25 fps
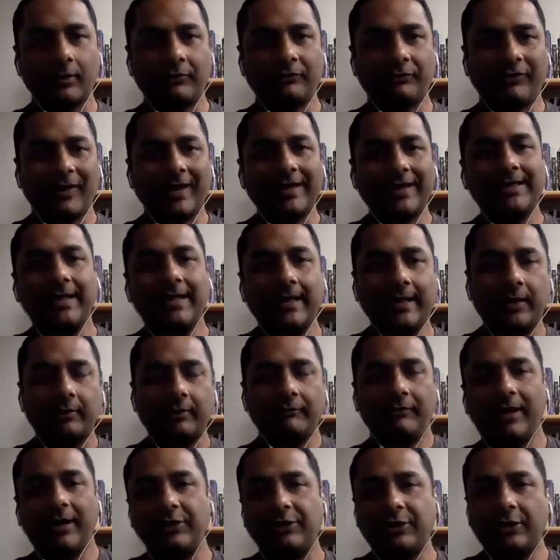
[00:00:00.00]
finding
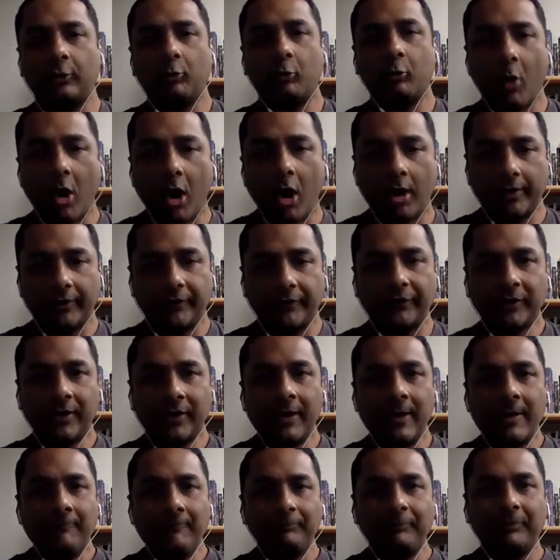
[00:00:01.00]
and waging wars,
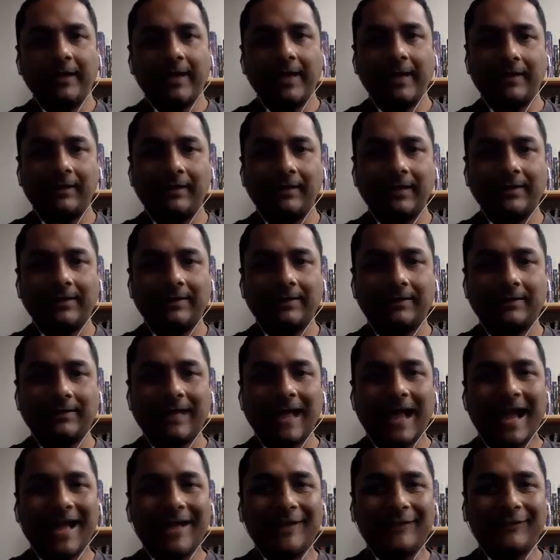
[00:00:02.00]
they're like
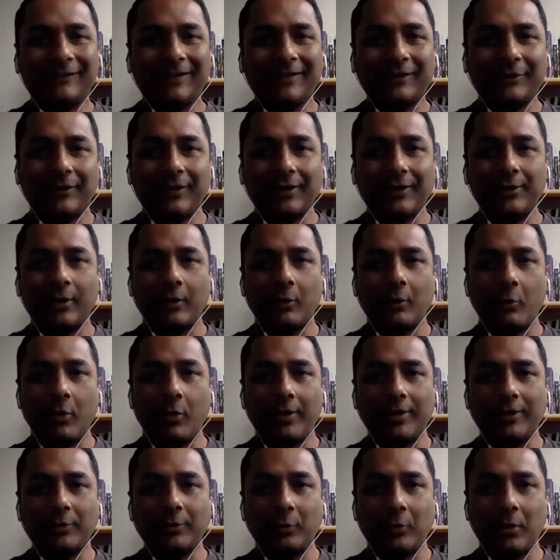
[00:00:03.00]
kind of like trying to
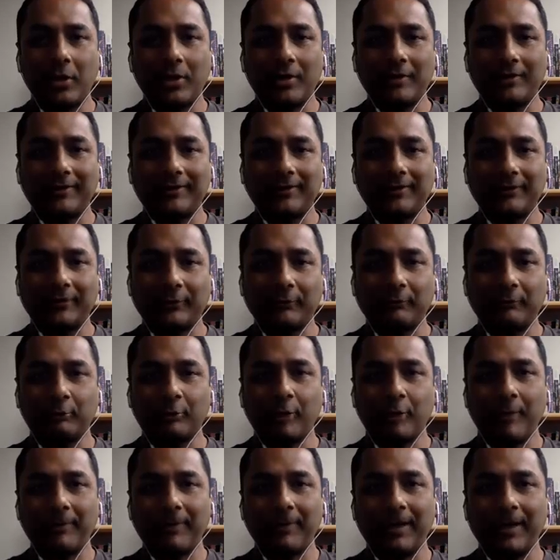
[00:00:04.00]
avoid war and sort of
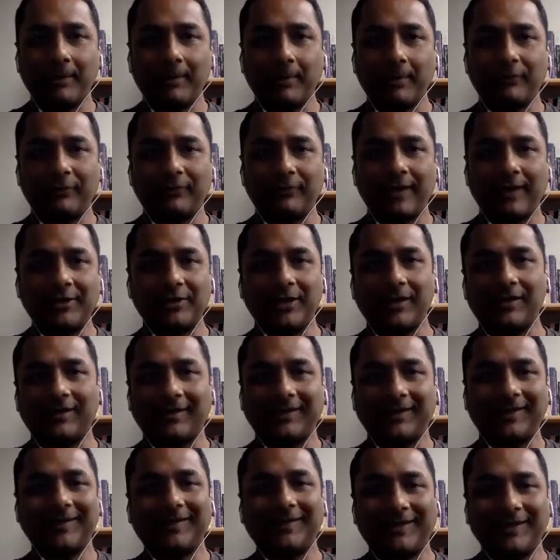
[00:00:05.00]
propping up a fragile
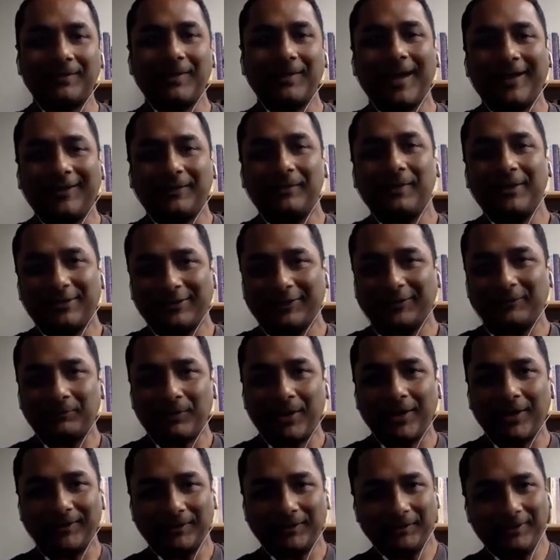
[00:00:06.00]
system as much as
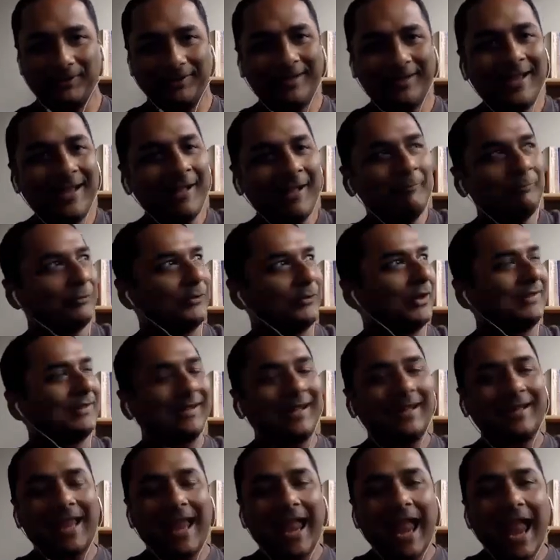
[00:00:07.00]
possible. So it's
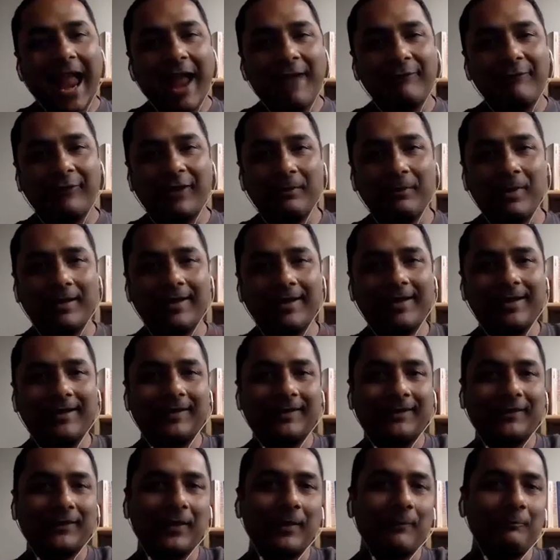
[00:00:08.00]
like everybody
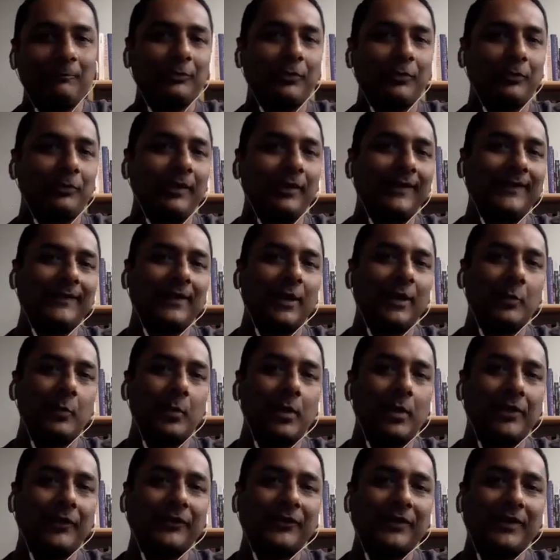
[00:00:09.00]
is risk
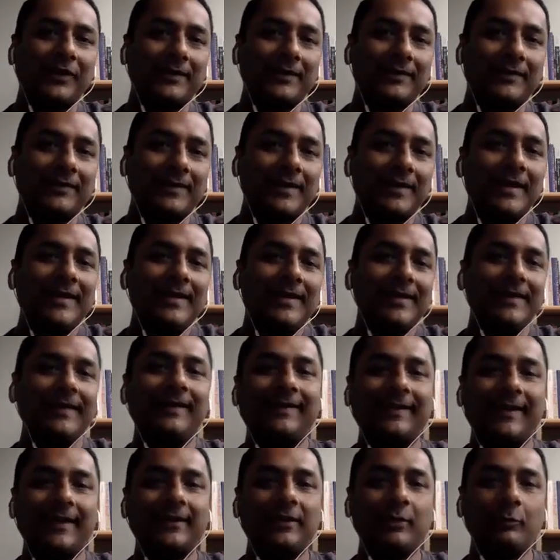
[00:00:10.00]
averse and
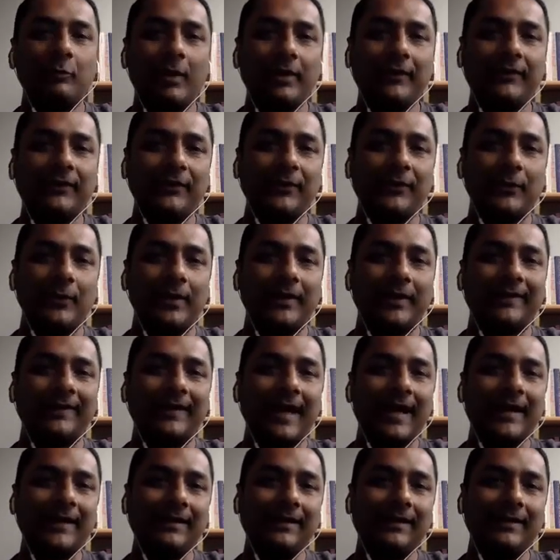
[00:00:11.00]
incentivized to go
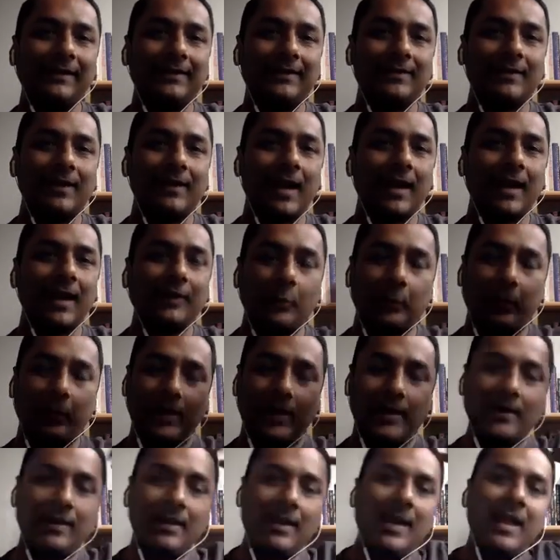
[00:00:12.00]
exactly the other
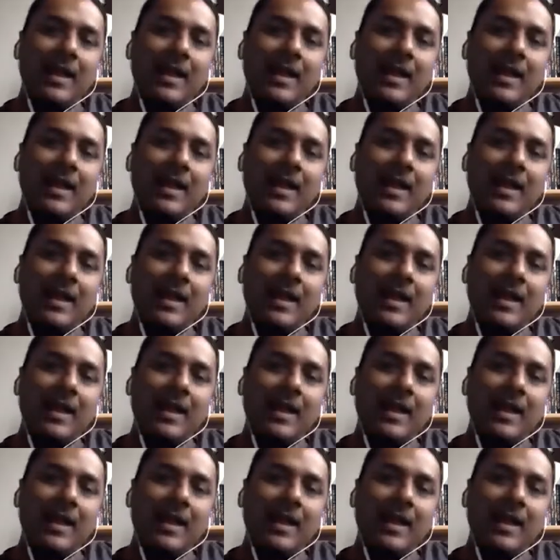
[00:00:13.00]
way.